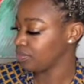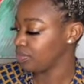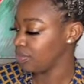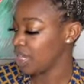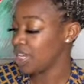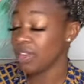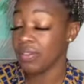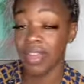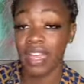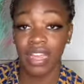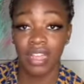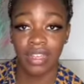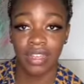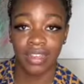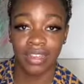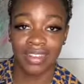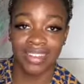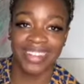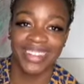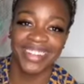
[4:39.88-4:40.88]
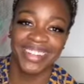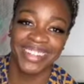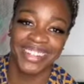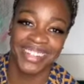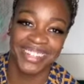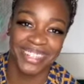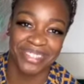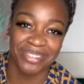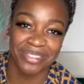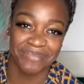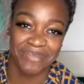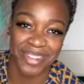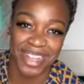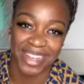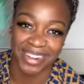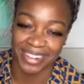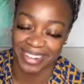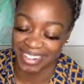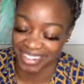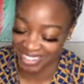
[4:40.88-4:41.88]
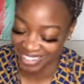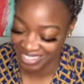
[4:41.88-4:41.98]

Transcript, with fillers: Anyway, get you a planner.